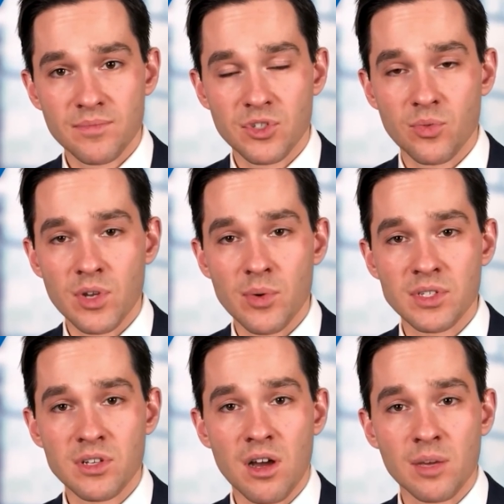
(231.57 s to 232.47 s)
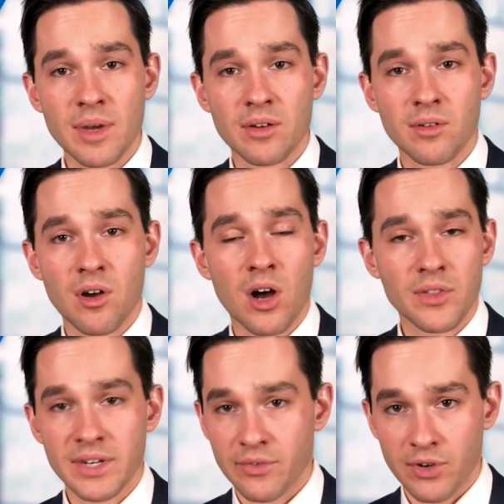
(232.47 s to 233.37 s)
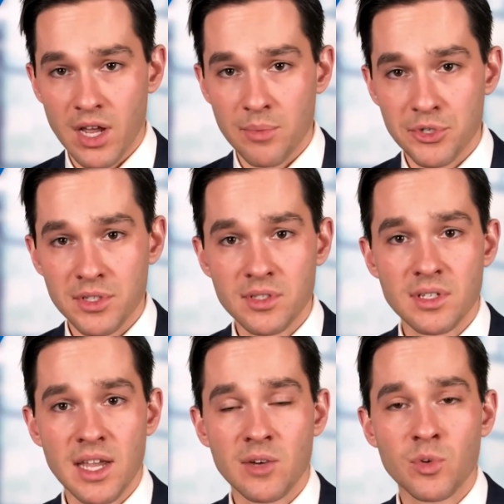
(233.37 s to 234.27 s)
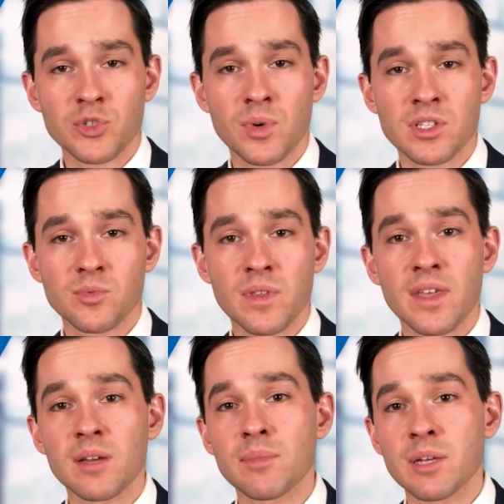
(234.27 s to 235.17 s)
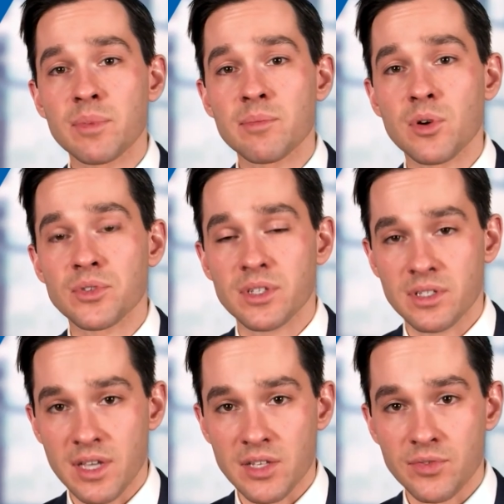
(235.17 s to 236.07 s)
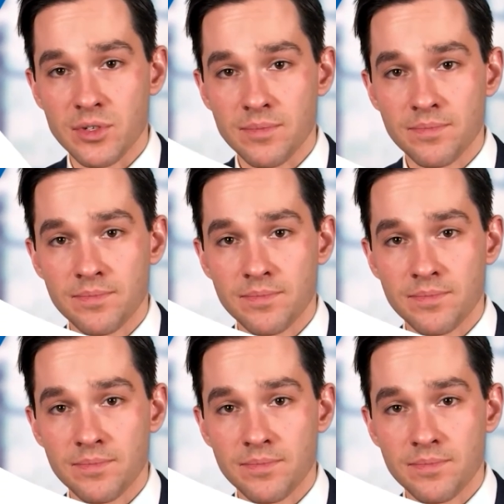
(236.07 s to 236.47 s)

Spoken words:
So we always talk about all the different options and which ones we think might be most successful.